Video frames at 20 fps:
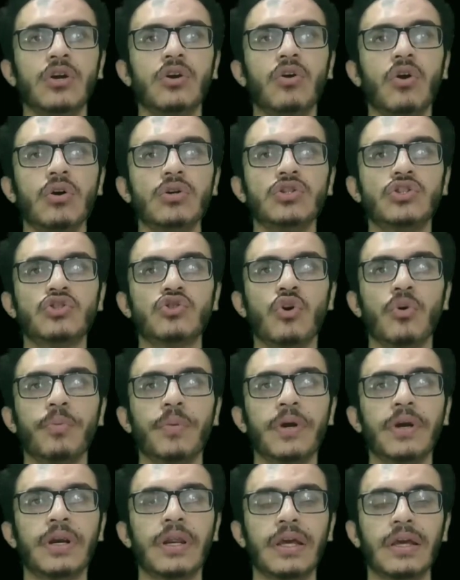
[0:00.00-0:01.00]
Don't stop
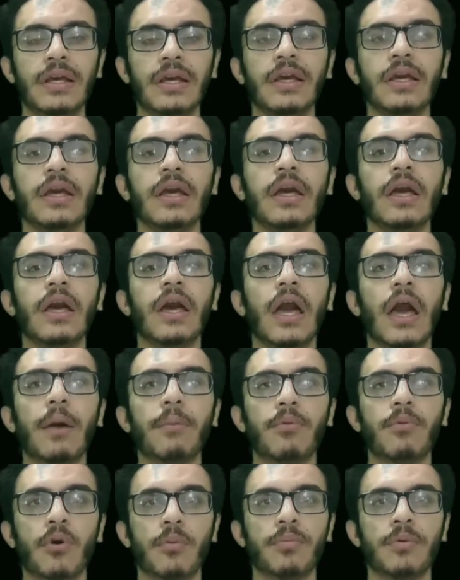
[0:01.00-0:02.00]
it taking
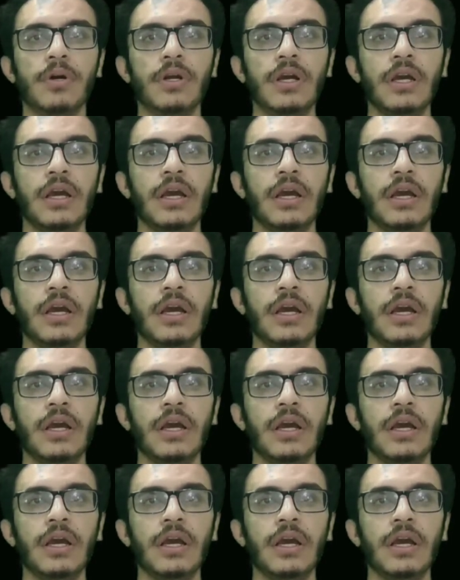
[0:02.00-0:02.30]
abruptly